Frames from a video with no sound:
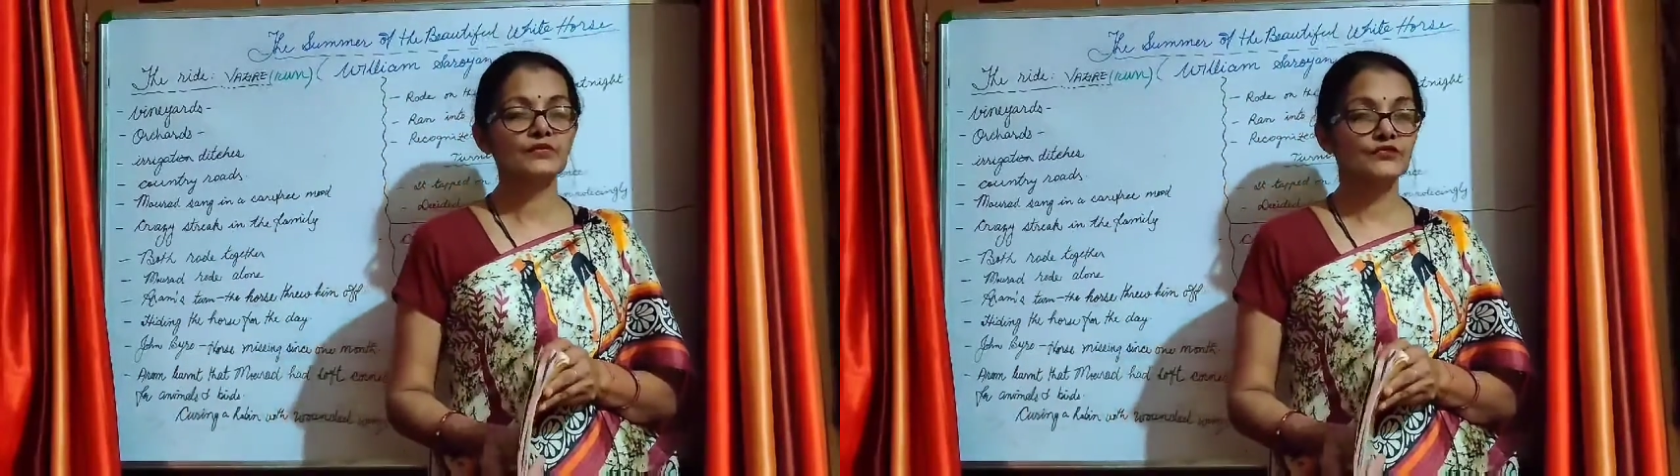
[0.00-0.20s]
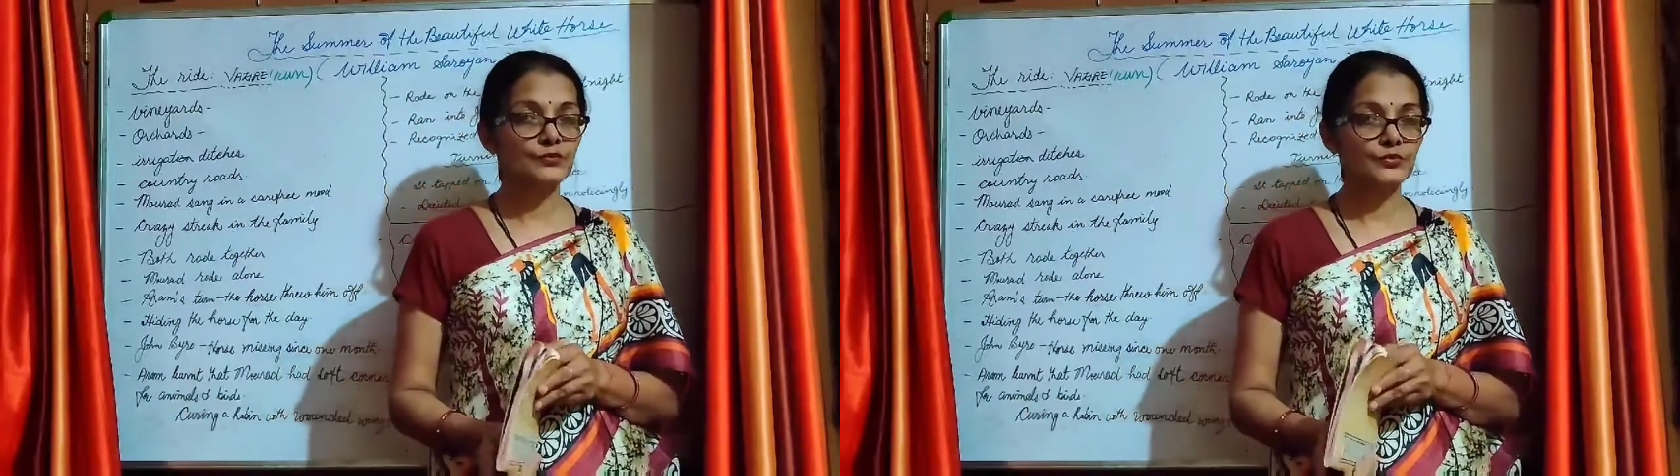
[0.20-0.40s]

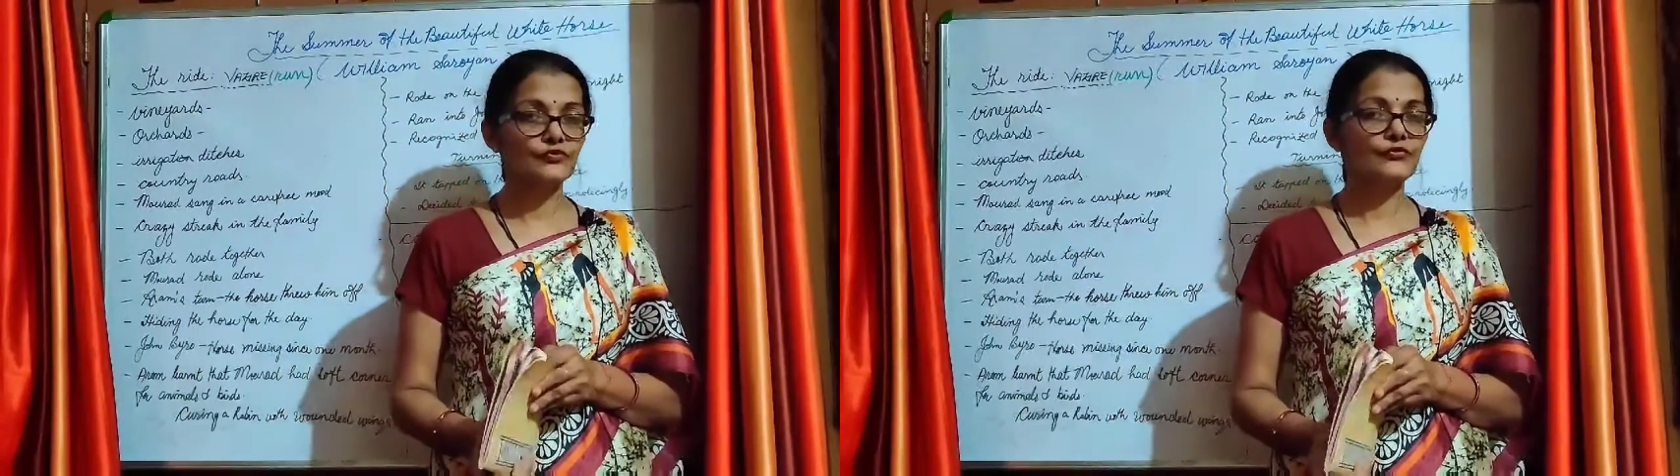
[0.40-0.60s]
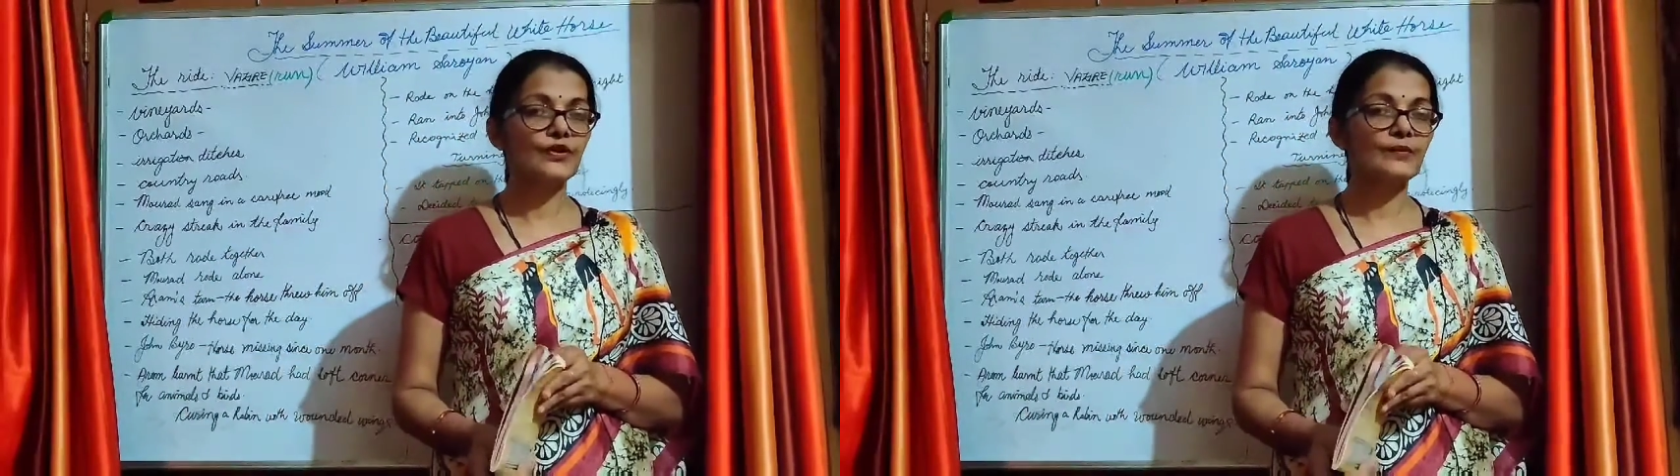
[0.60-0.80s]
was a
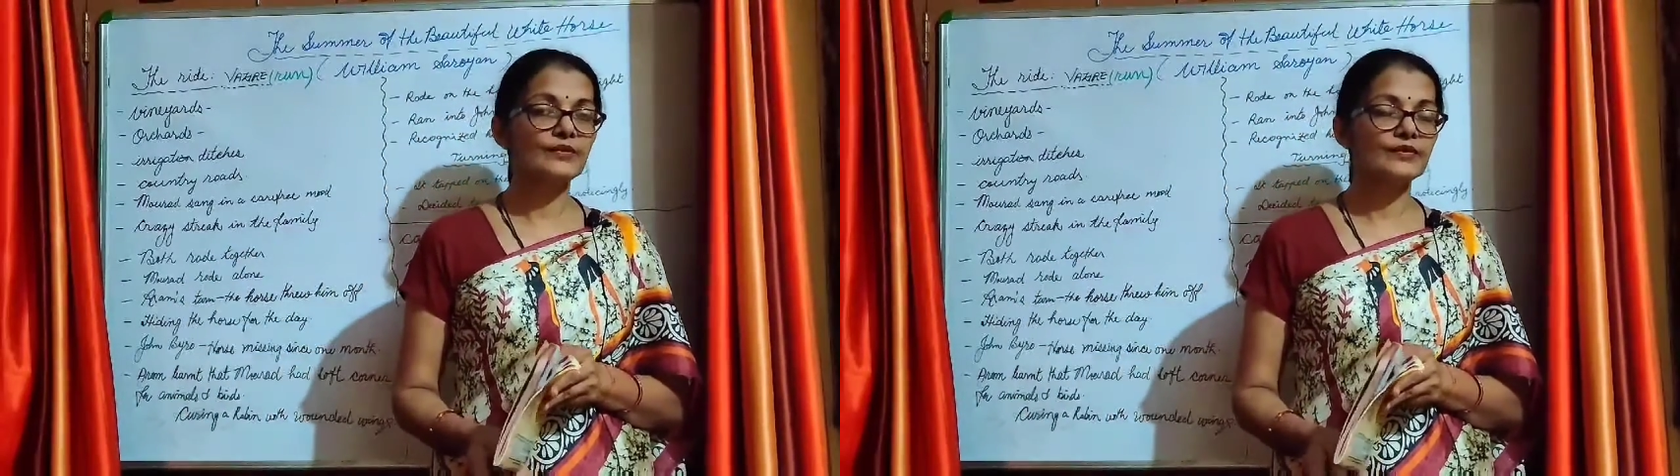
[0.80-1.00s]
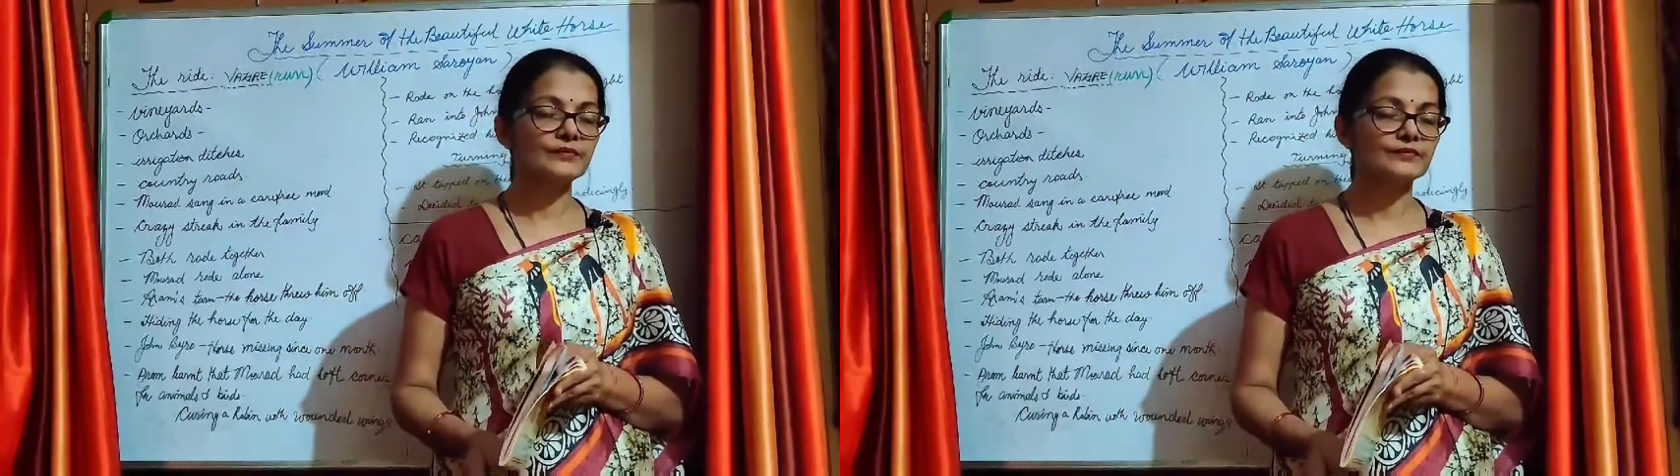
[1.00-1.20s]
poor
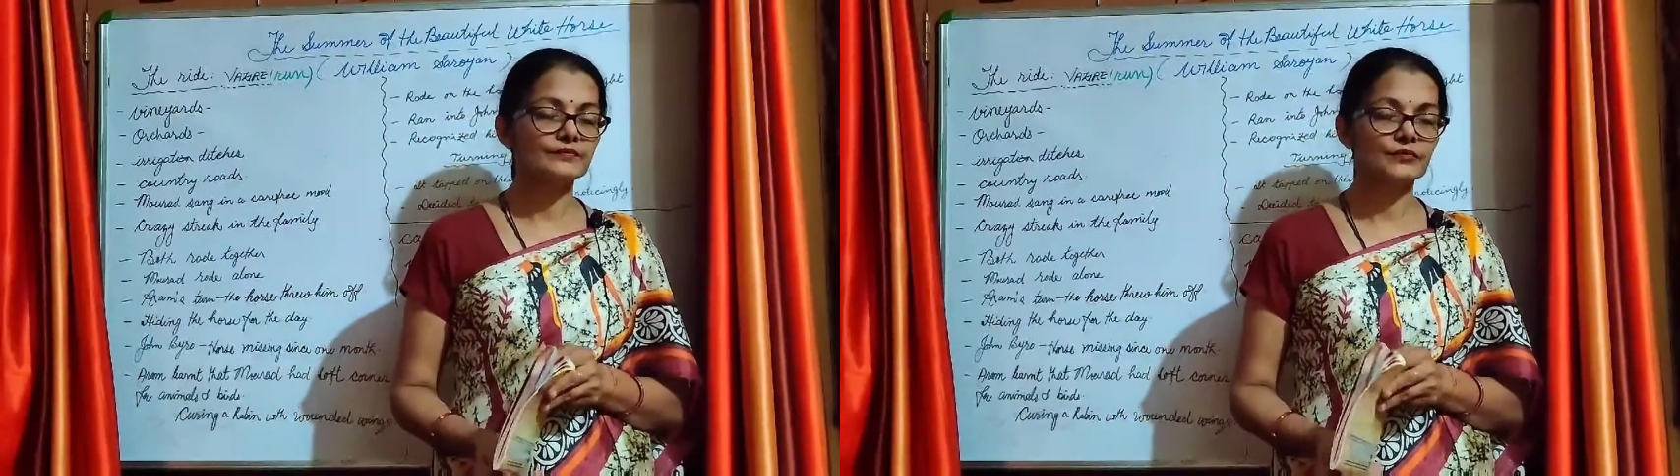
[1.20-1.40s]
farmer,